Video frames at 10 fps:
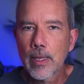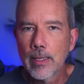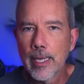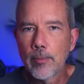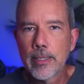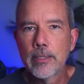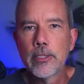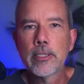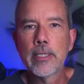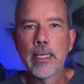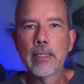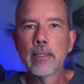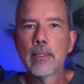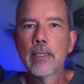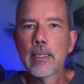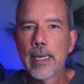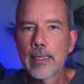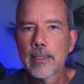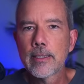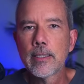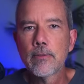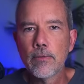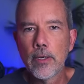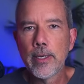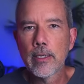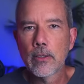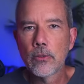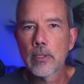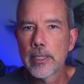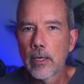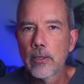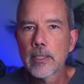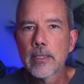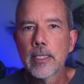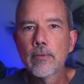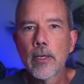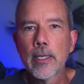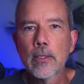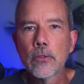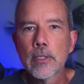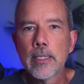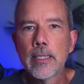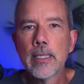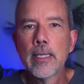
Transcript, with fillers: allow me to just say it and listen very closely. Are you listening very closely?